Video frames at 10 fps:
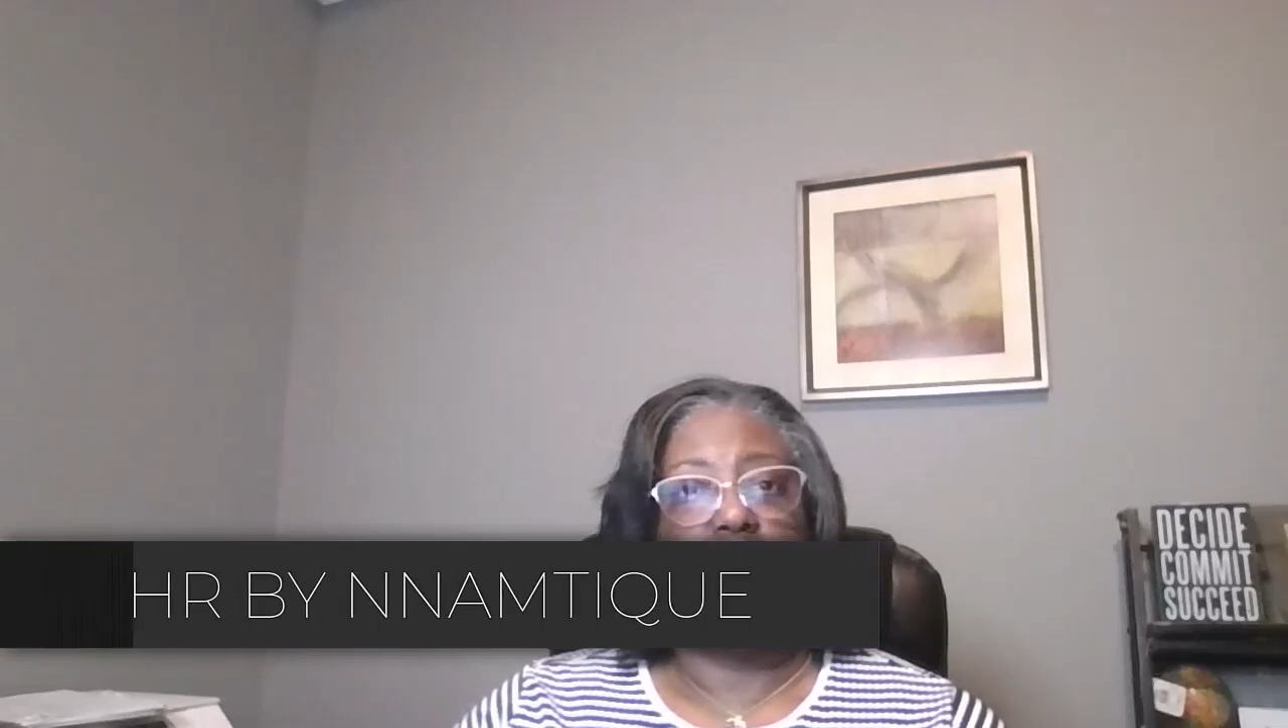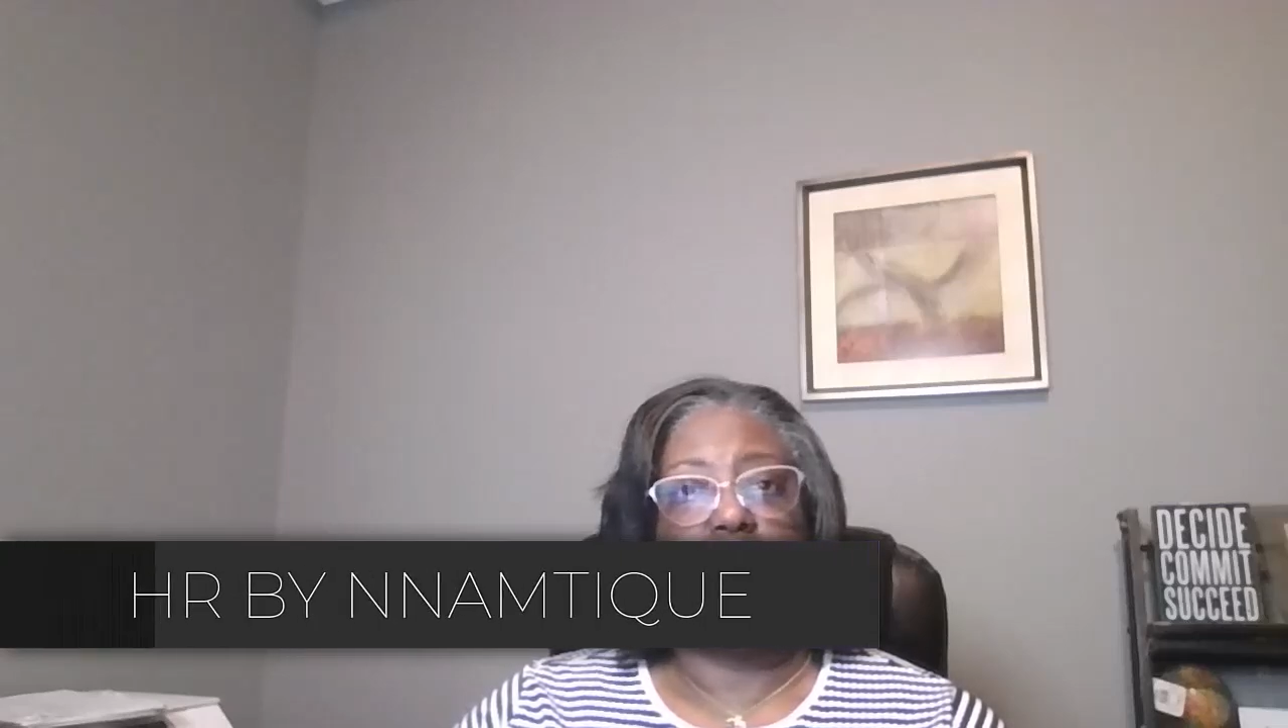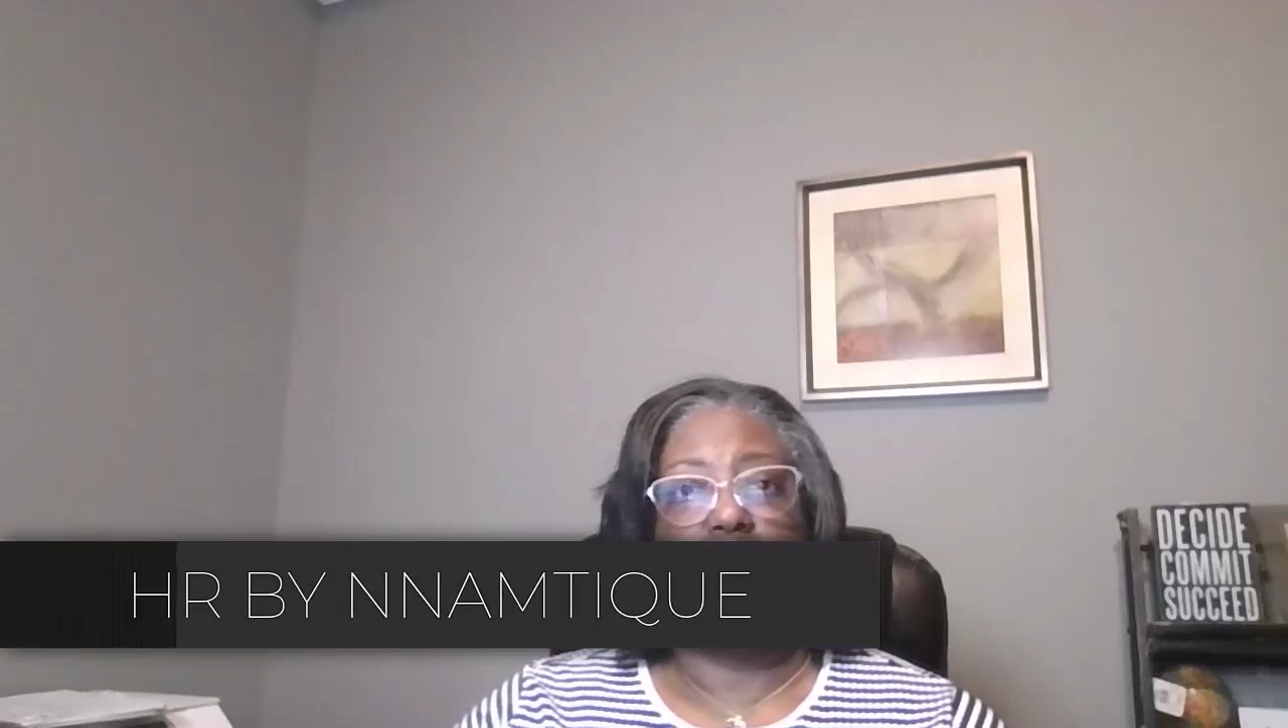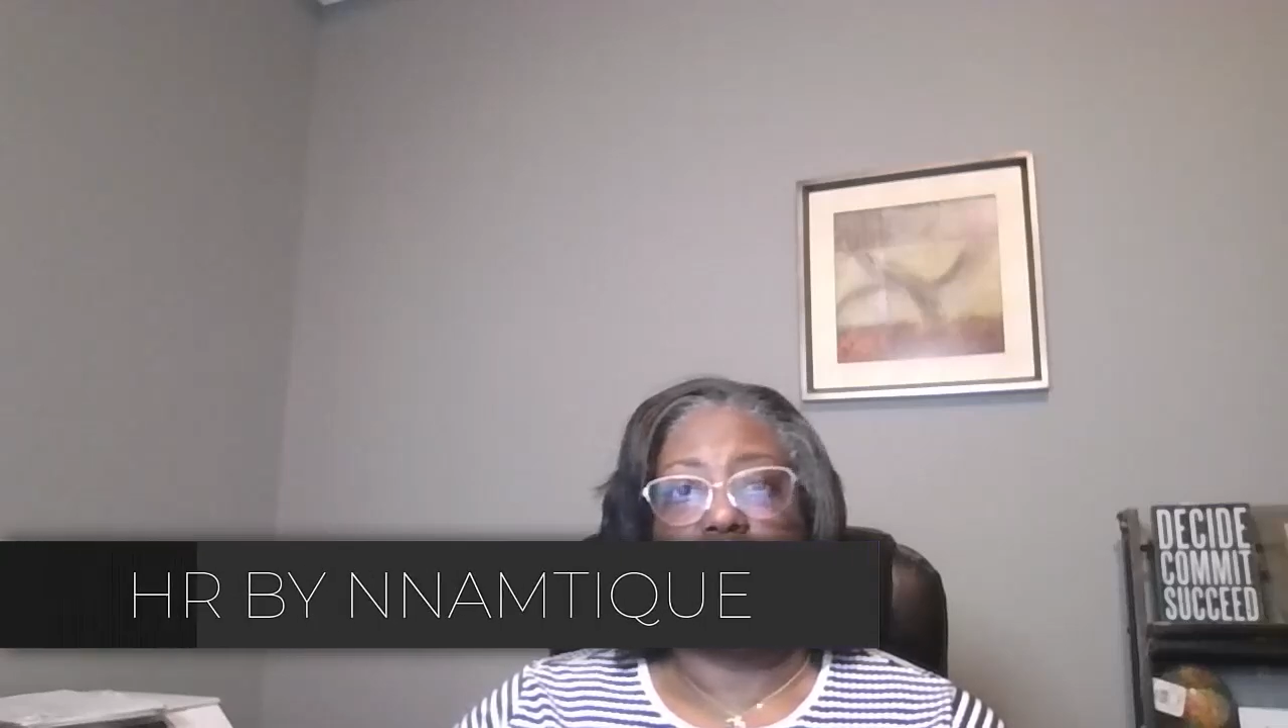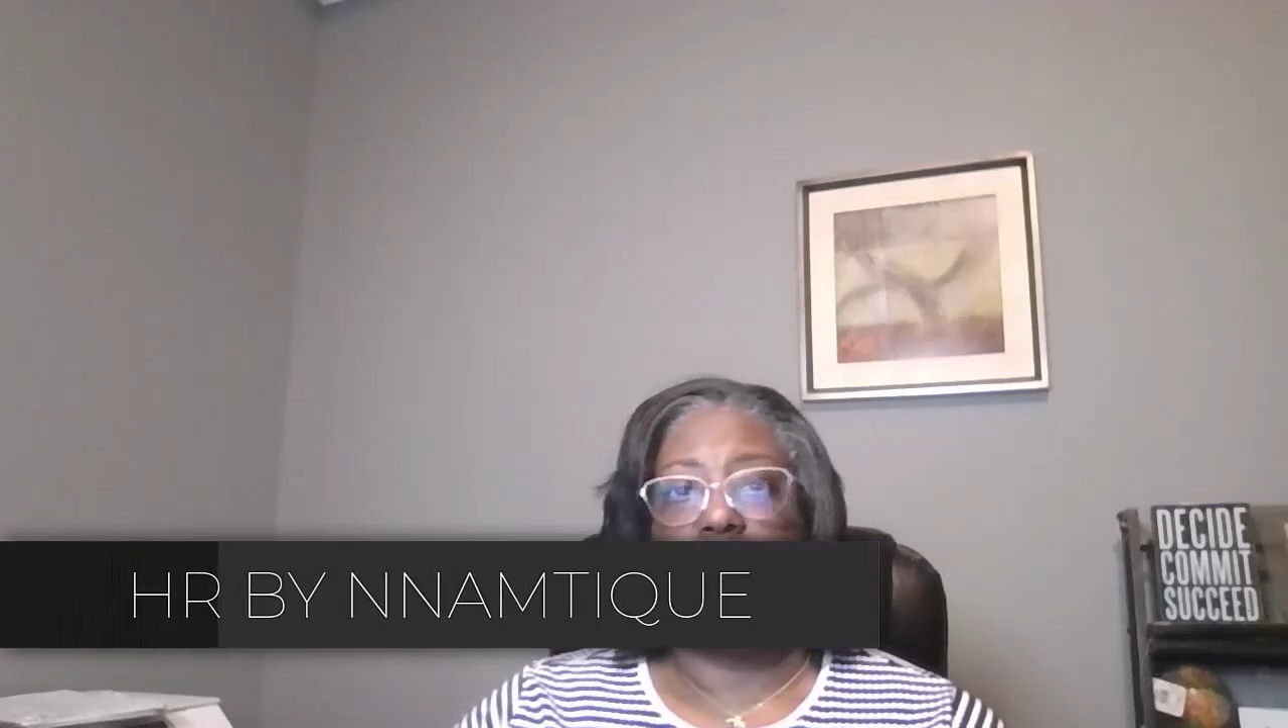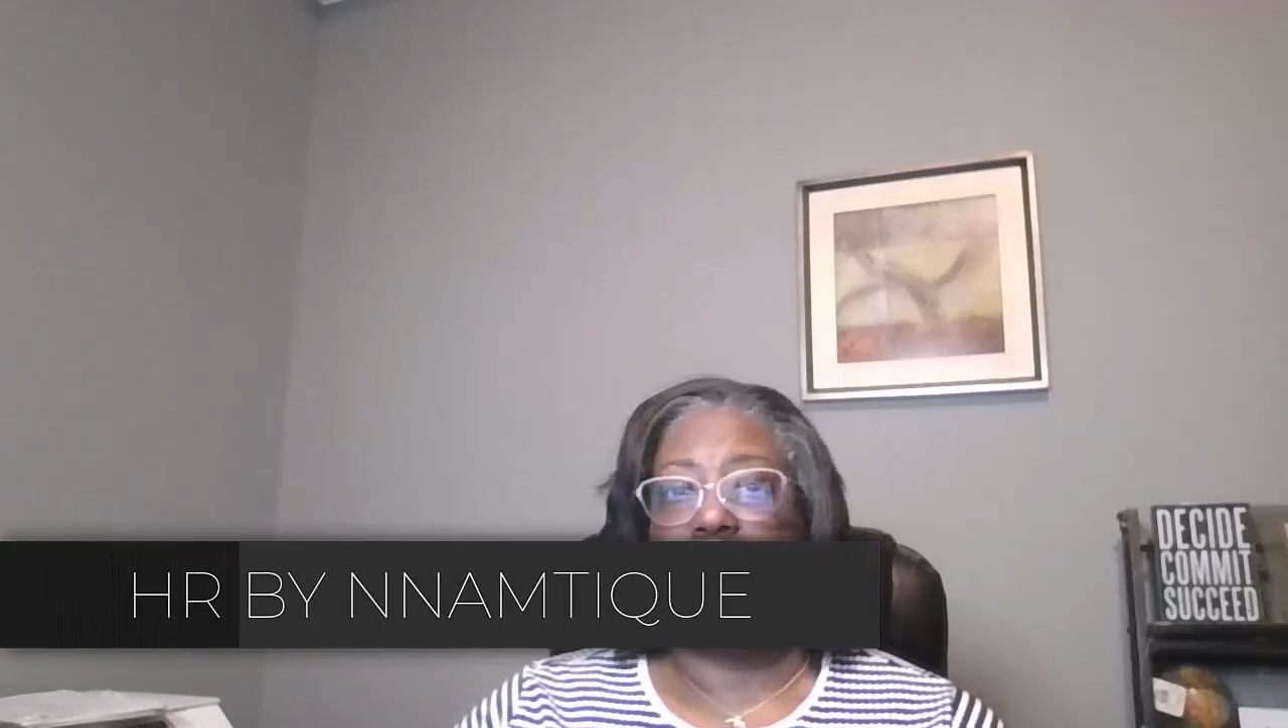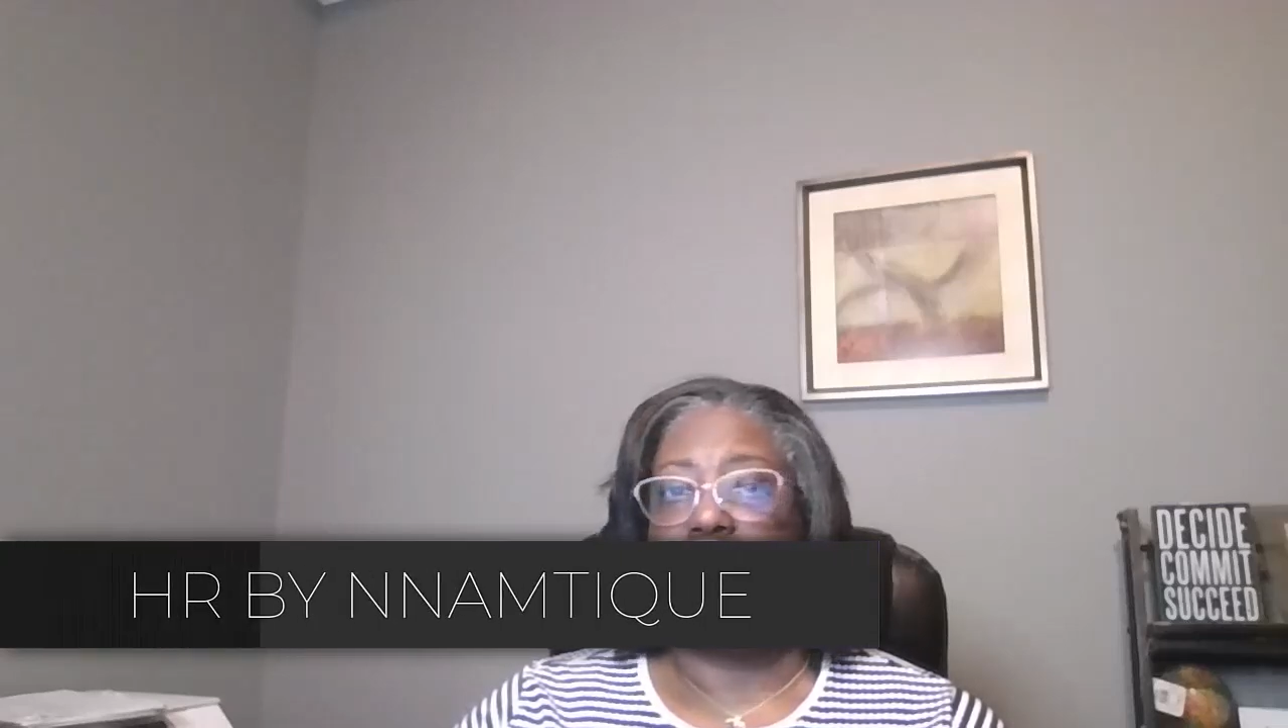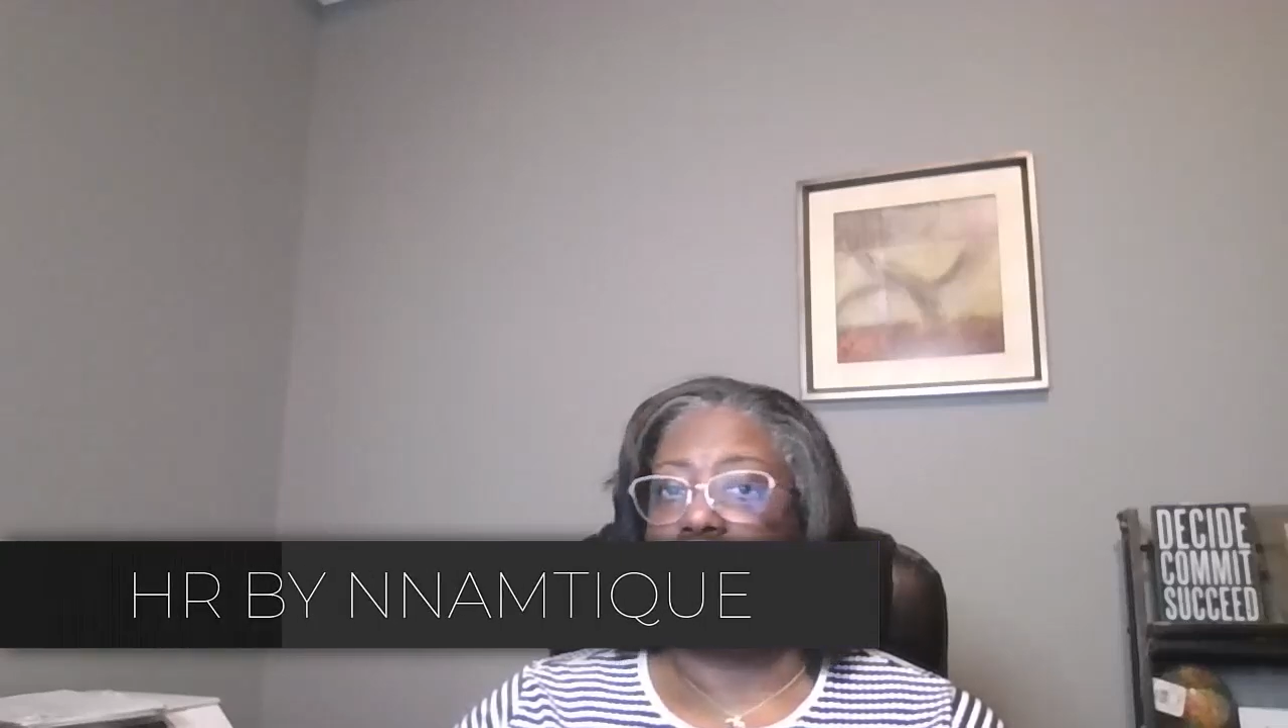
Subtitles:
people